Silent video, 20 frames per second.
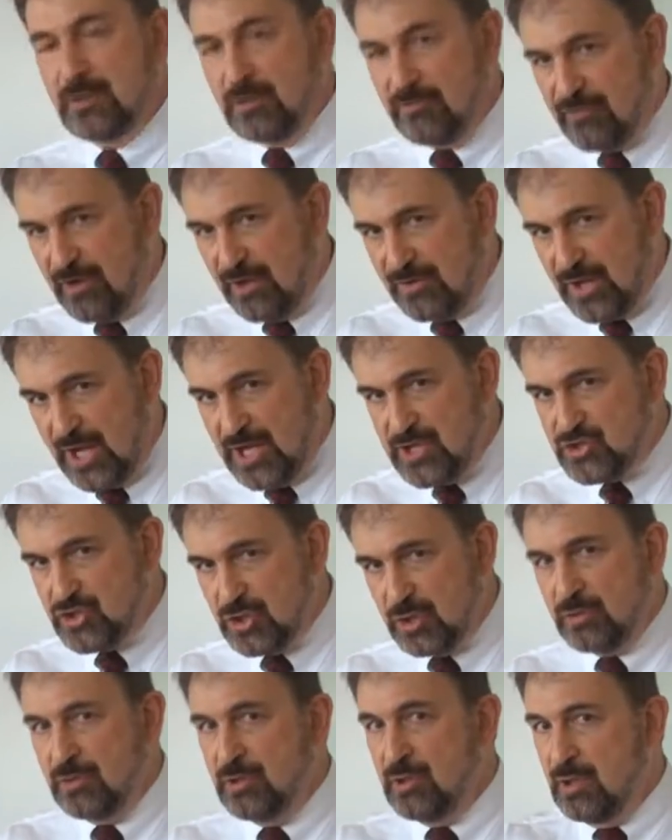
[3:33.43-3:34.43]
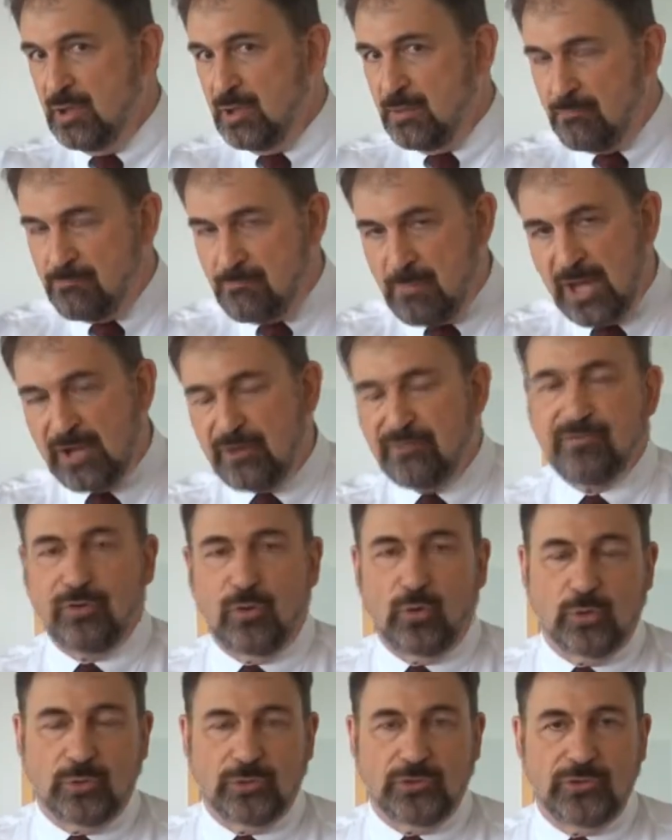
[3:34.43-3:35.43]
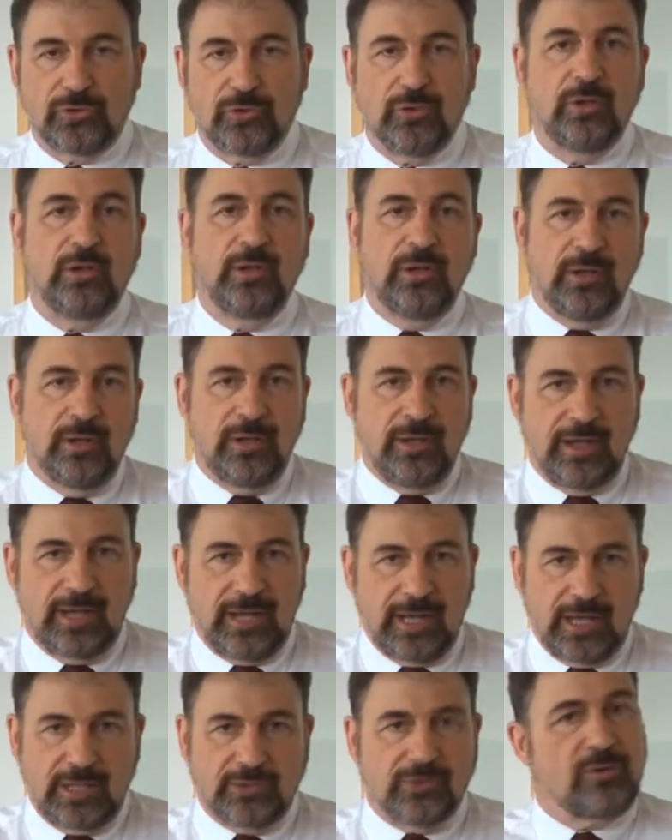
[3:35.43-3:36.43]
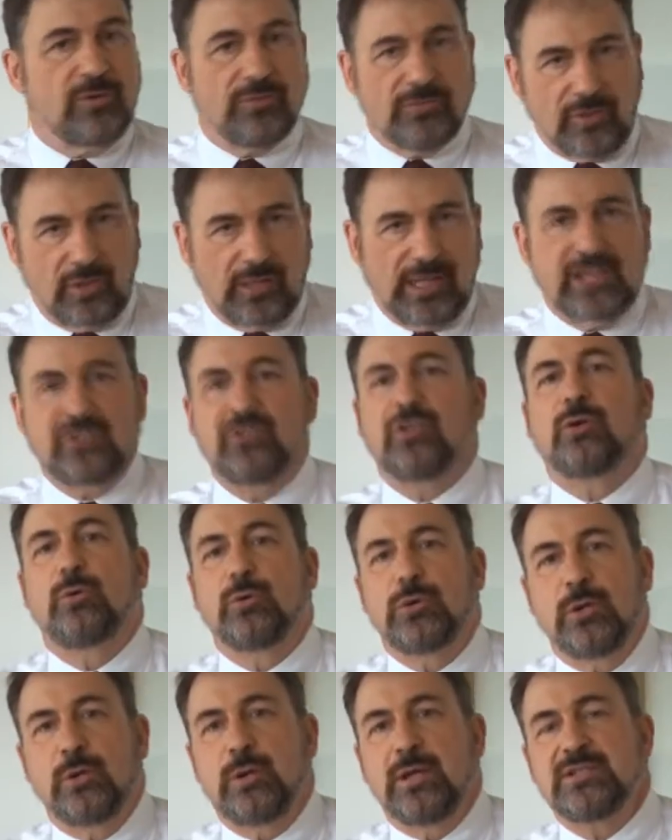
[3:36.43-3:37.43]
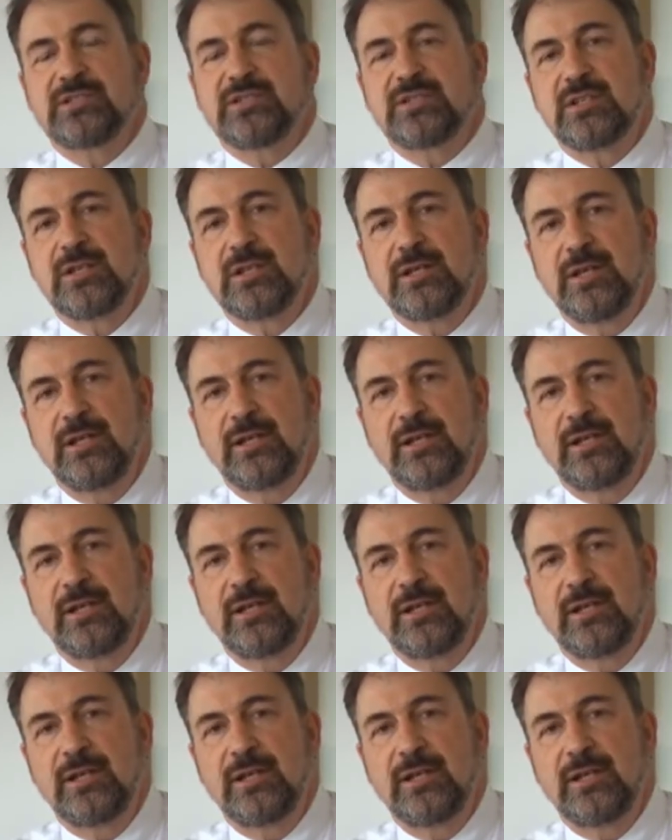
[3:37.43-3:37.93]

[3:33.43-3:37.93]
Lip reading: your foundation, metaphors, and the lexical units.